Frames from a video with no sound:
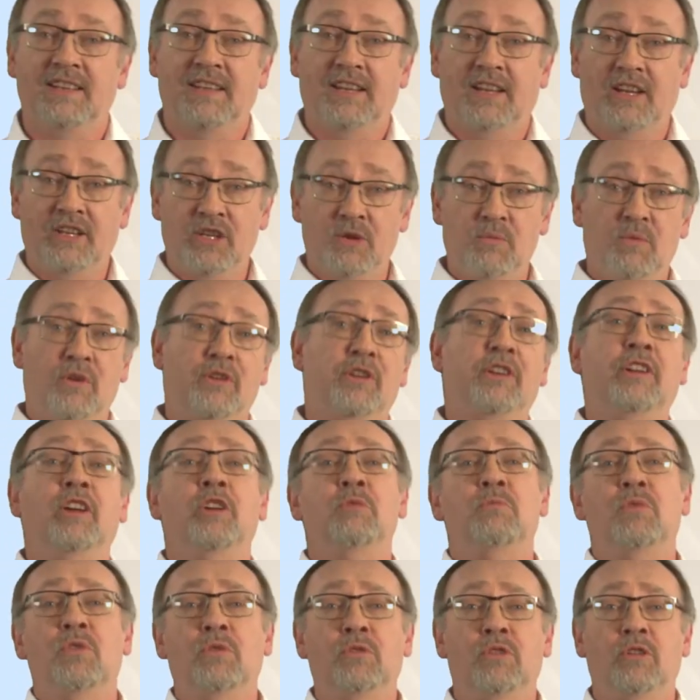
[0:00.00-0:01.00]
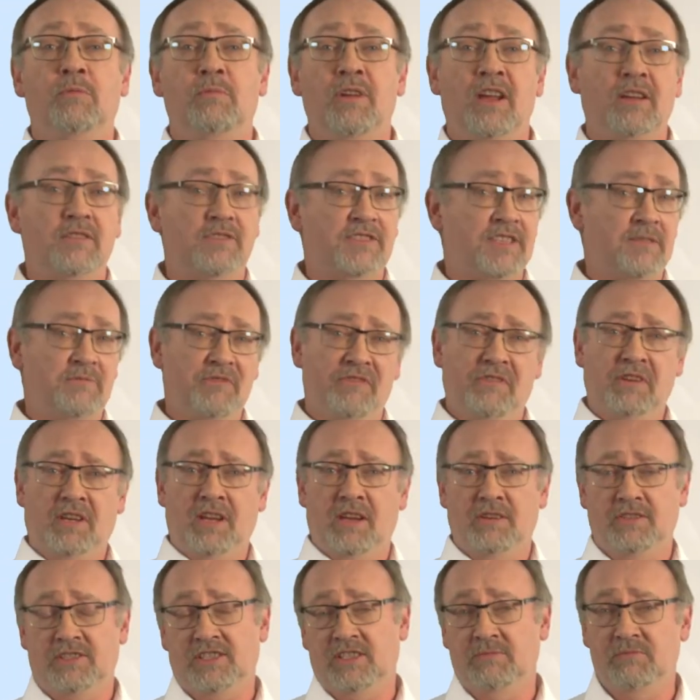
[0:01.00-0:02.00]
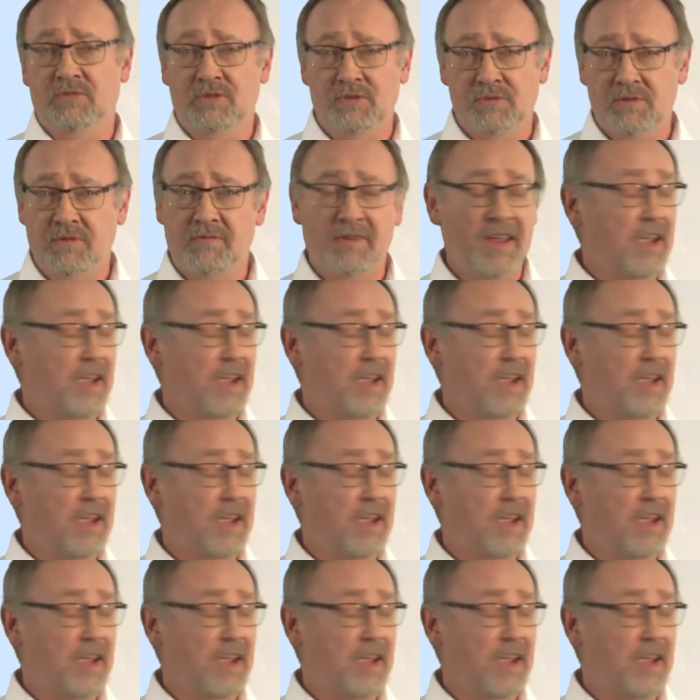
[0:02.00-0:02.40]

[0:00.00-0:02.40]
and you want to know more about some of the customers we've